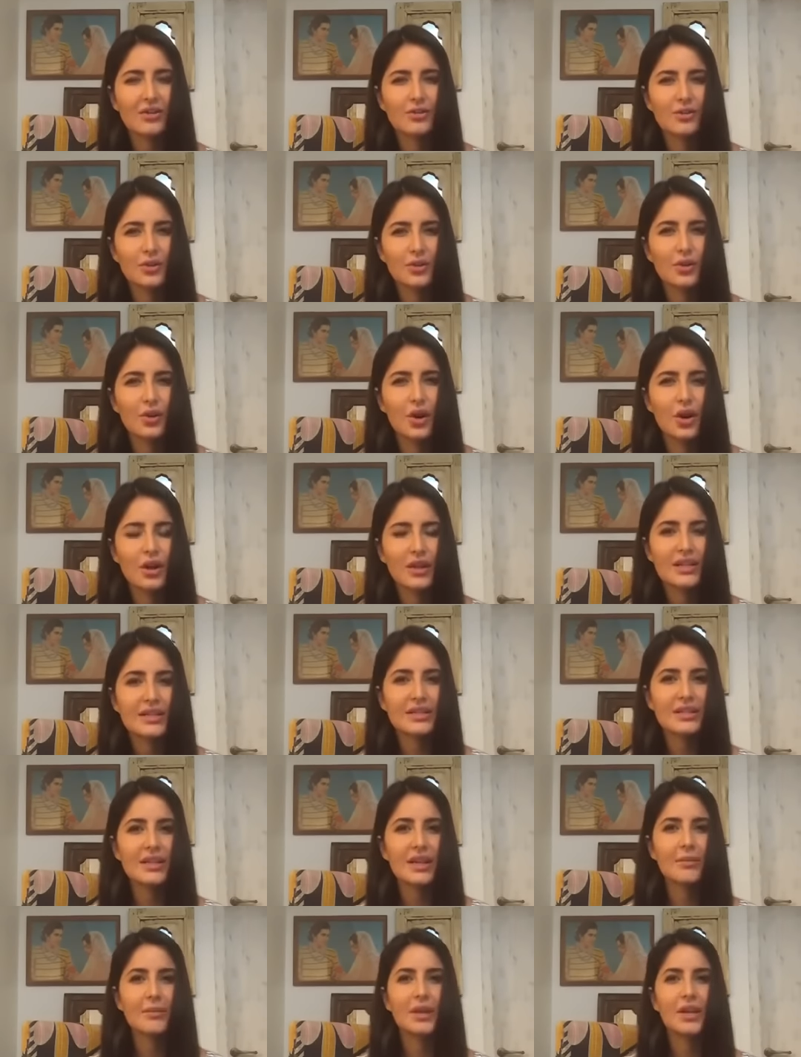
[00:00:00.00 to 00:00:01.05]
So
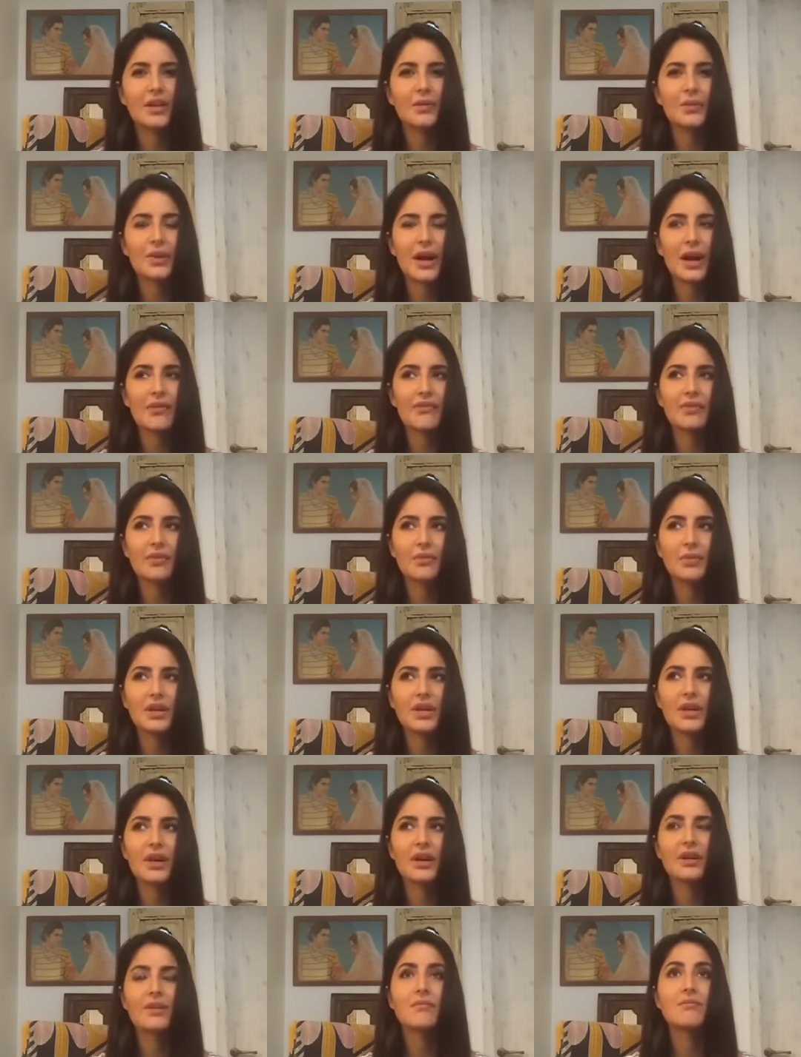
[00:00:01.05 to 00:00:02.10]
honestly, I mean, it would have to
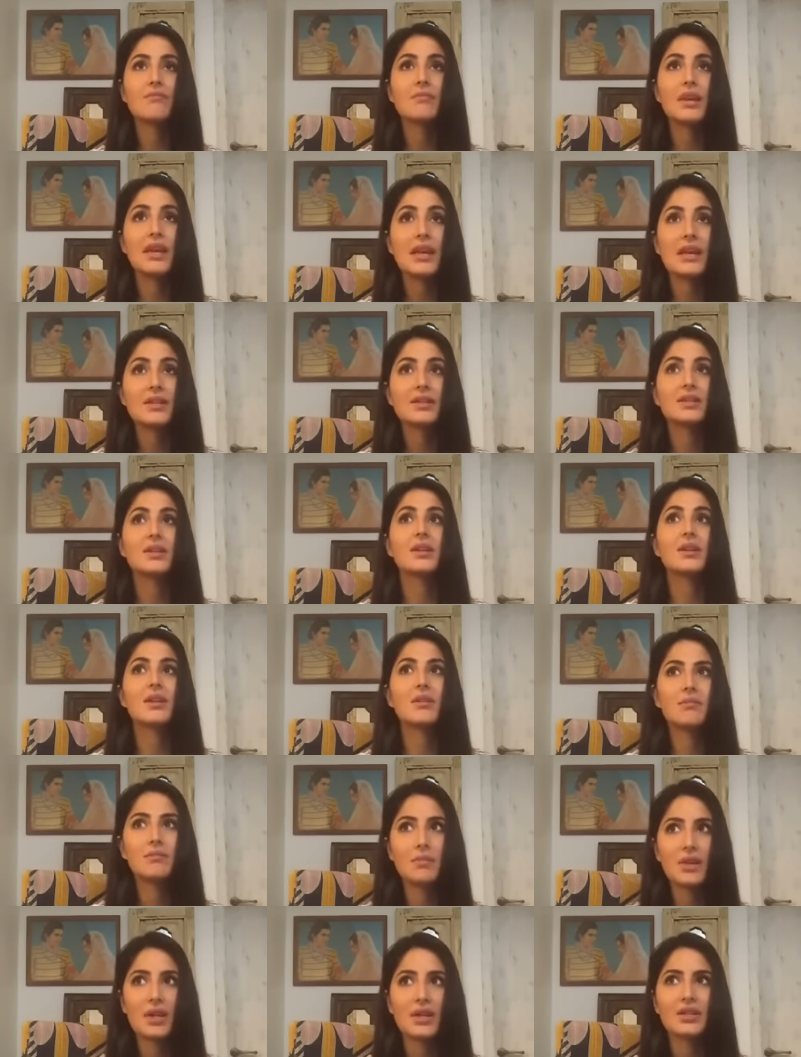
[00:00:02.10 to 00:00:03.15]
be an amazing,
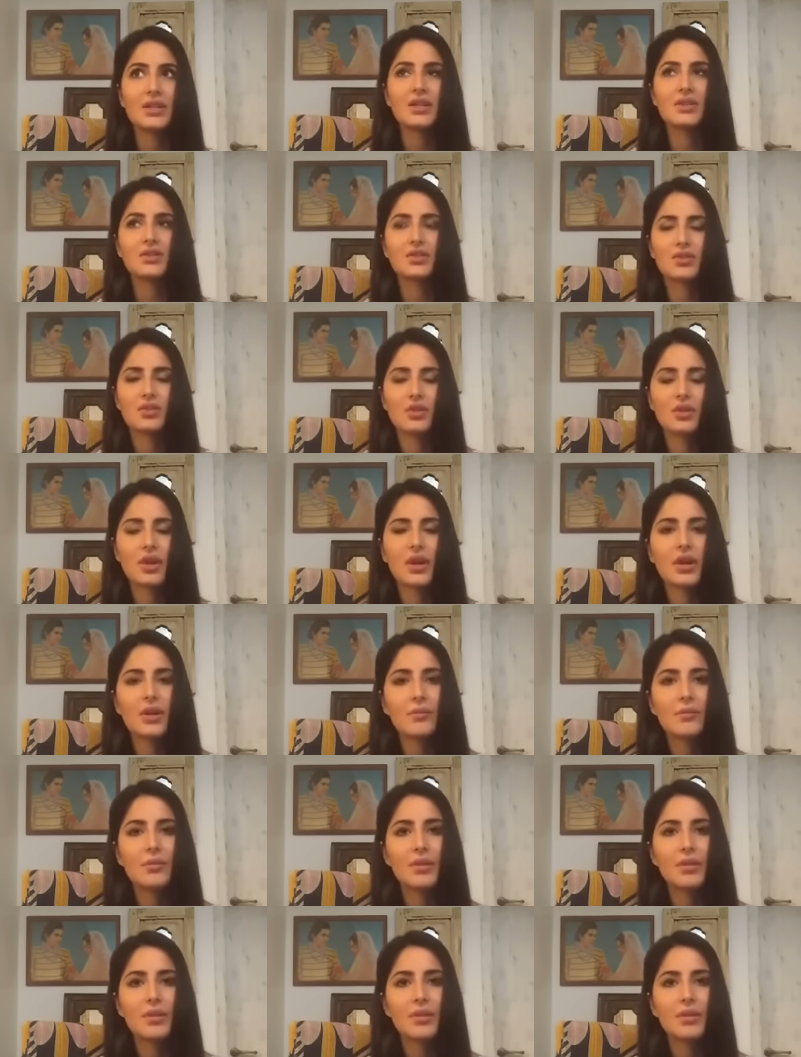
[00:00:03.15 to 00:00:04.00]
amazing story.